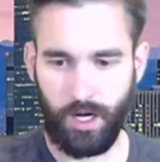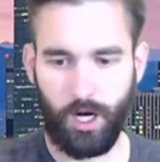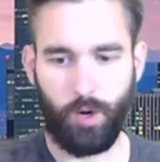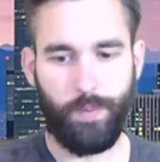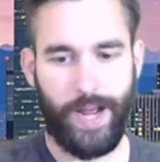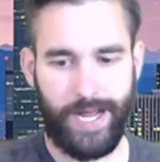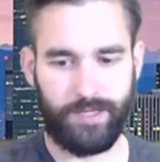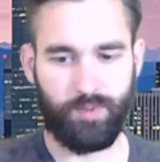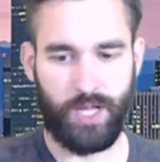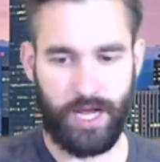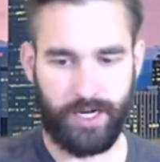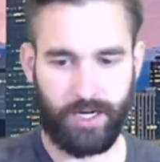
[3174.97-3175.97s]
Oh, pass
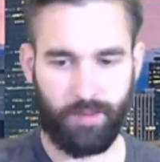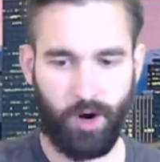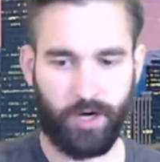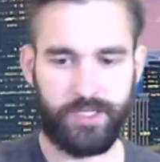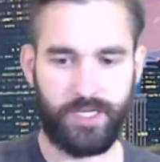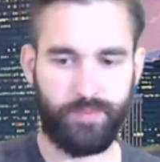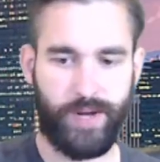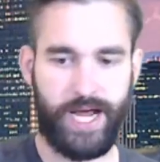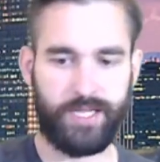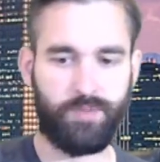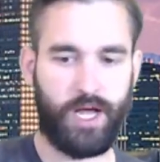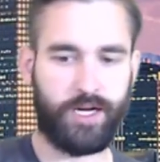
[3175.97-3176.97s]
blocking. Mark says
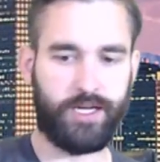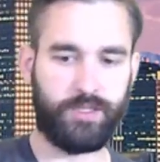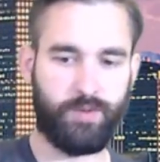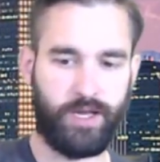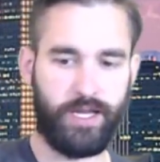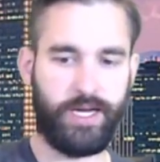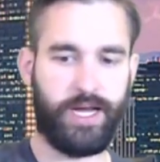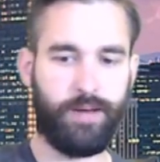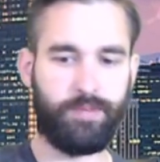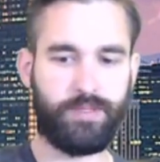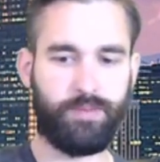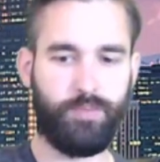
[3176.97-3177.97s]
pass blocking is why they
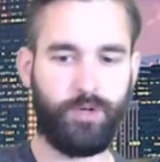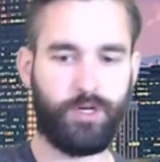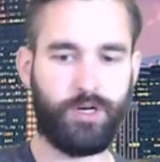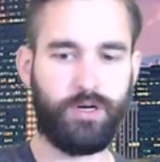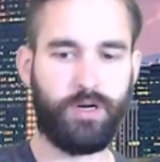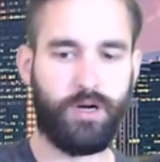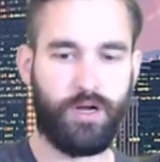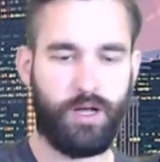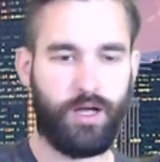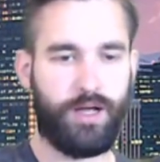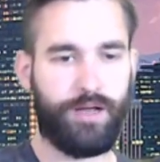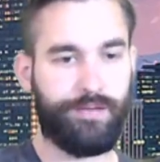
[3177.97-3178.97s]
kept Booker.
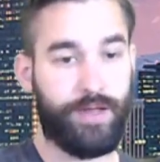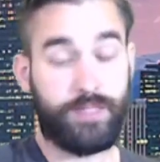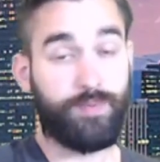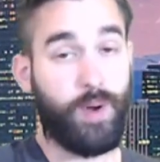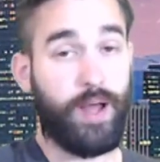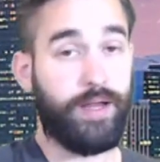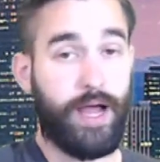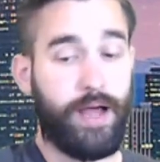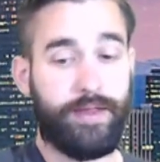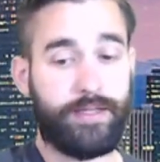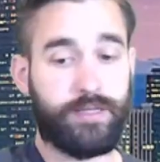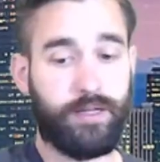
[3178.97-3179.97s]
That's
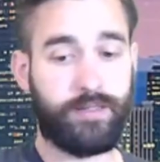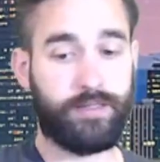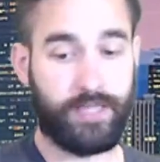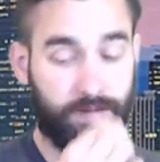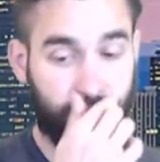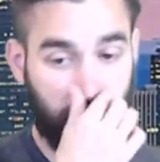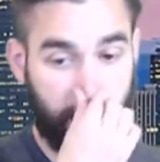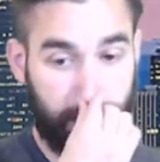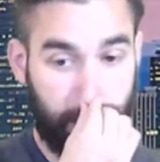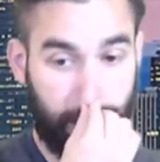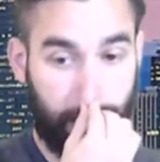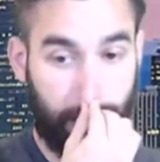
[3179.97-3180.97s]

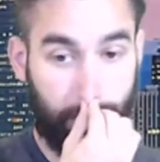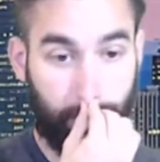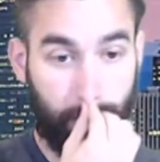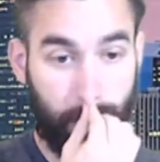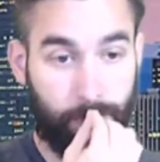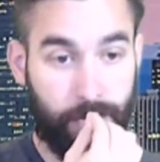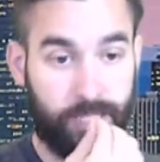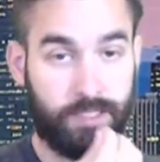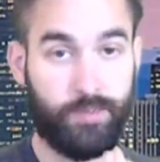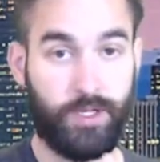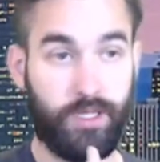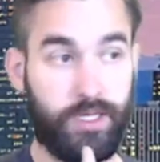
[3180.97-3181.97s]
definitely a
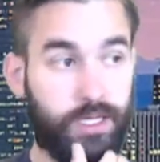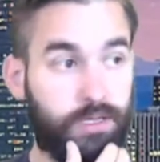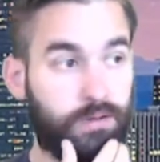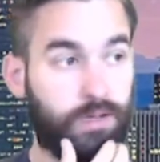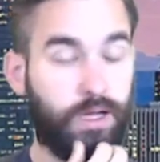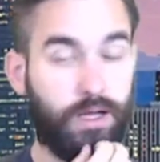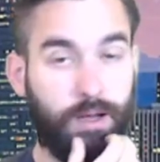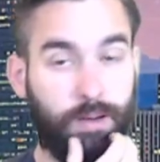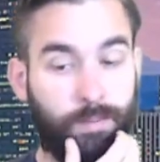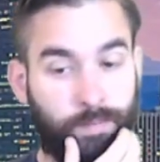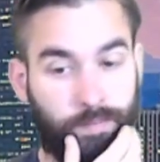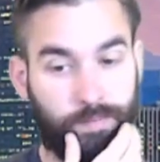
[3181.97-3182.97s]
possibility.
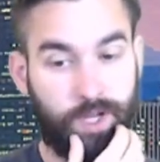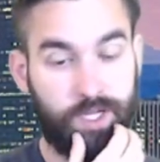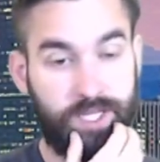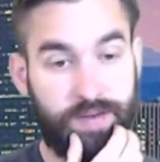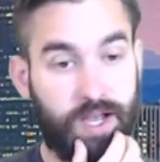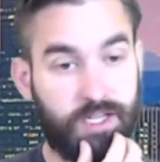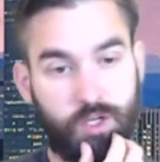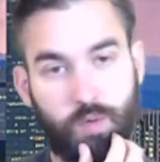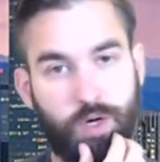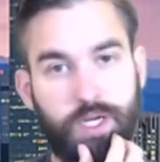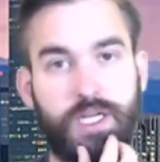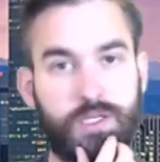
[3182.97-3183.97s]
Because they've got two
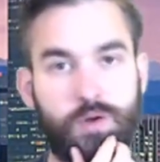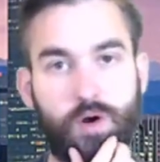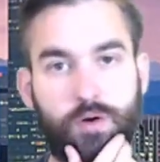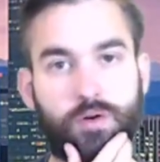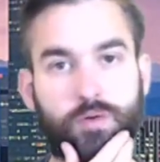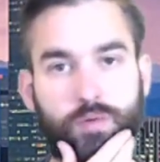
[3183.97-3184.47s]
rookies who